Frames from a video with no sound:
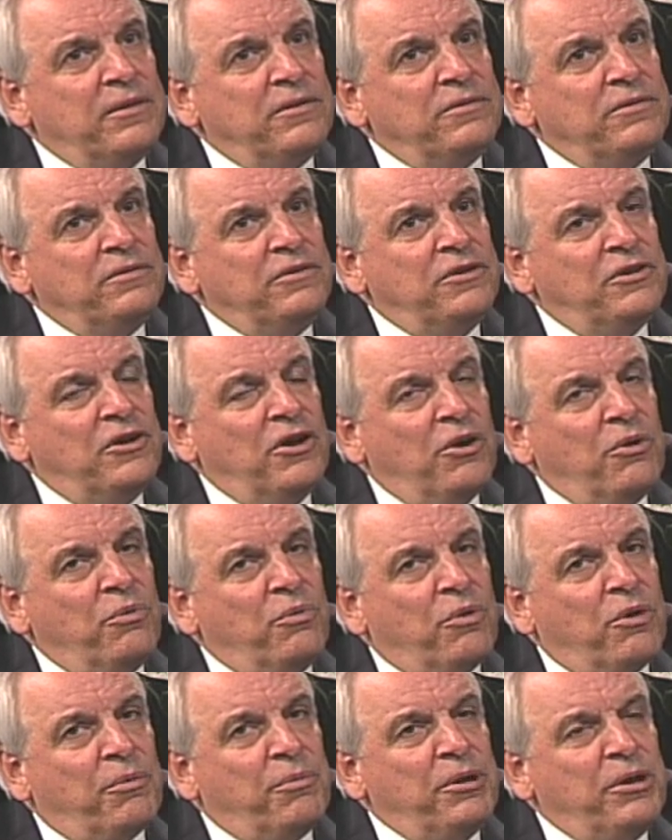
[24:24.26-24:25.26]

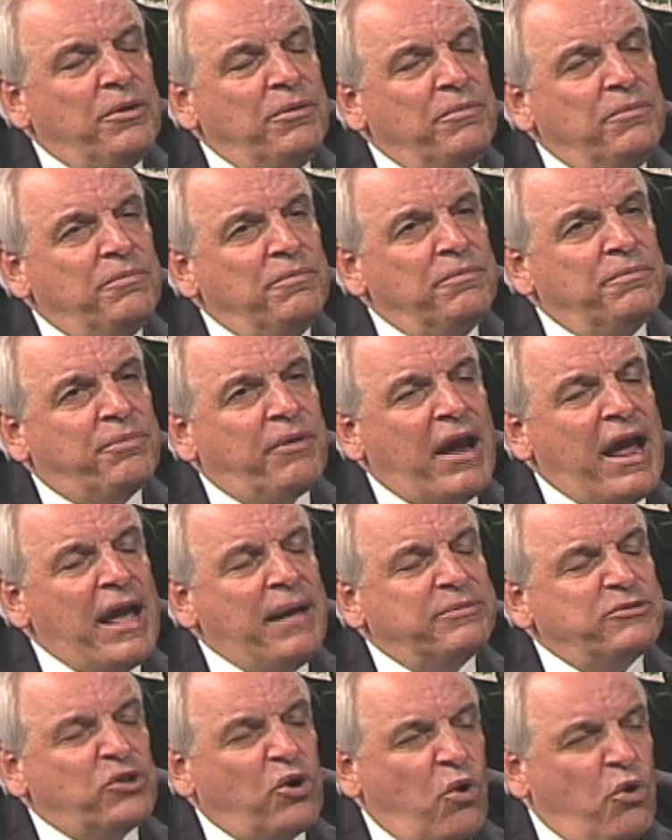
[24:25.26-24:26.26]
were we
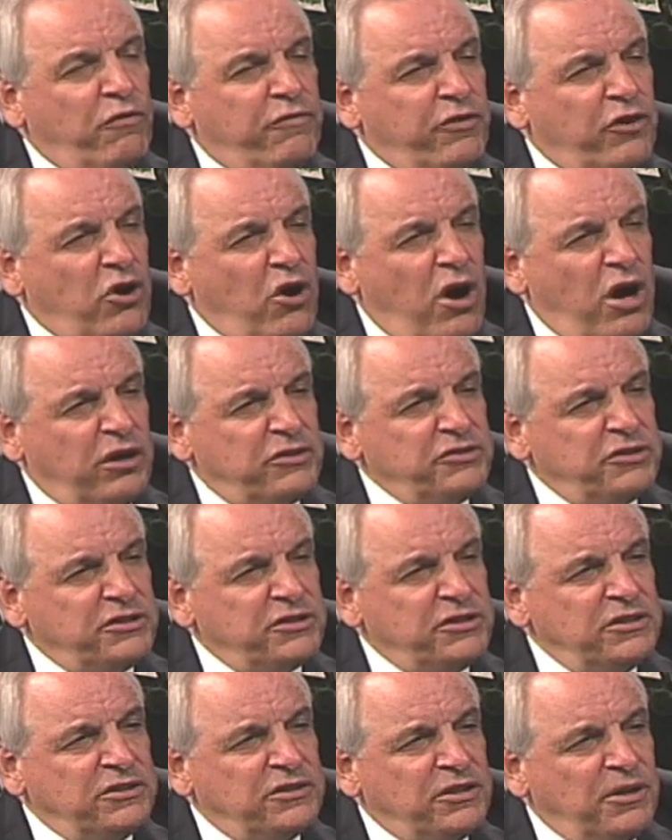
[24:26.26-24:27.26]
perhaps
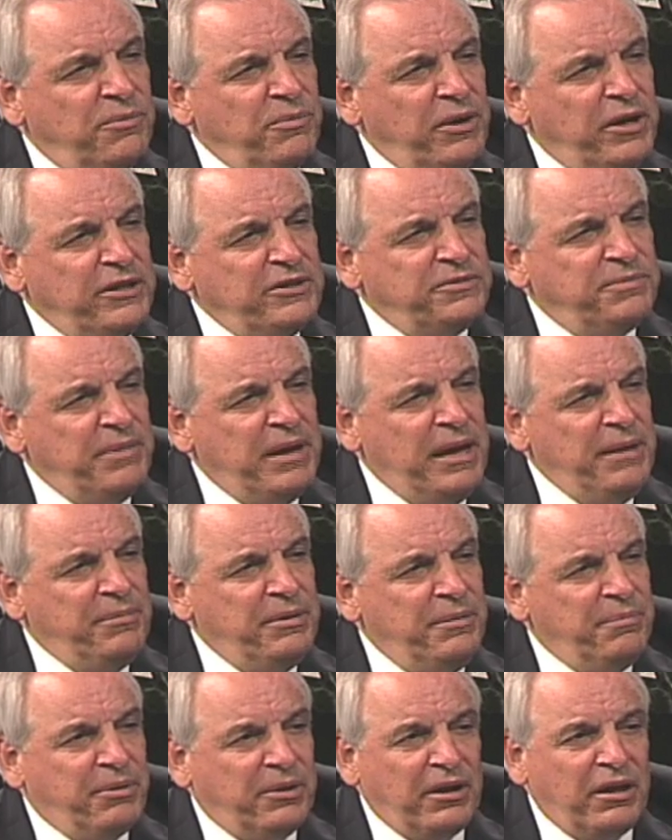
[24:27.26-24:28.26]
overcautious in some ways?
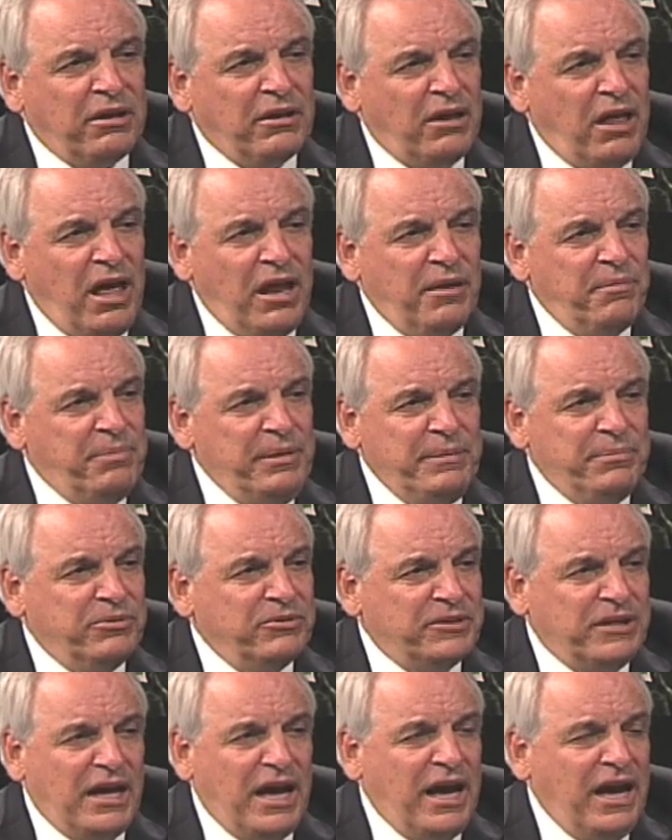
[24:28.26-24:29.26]
Maybe, but a lot of people
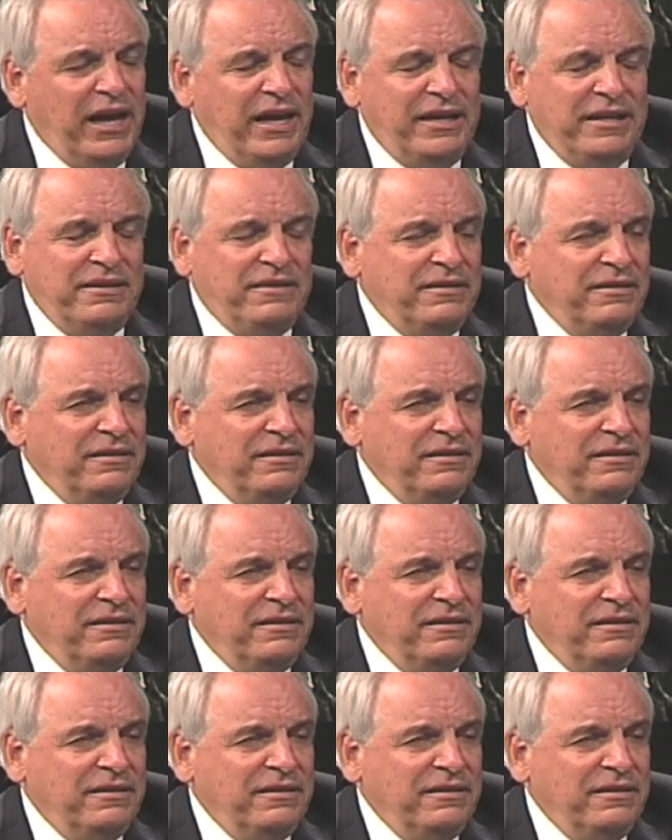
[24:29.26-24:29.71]
died.